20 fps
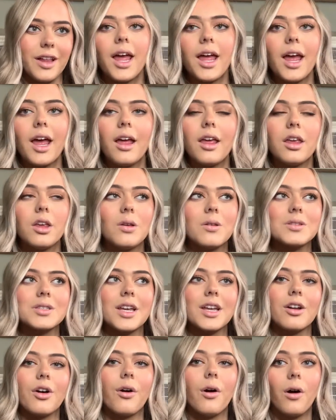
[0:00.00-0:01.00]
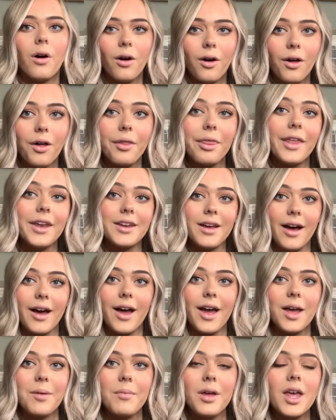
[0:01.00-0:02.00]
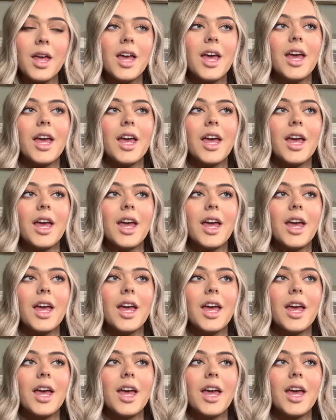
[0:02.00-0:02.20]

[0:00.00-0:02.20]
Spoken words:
I use it all the time.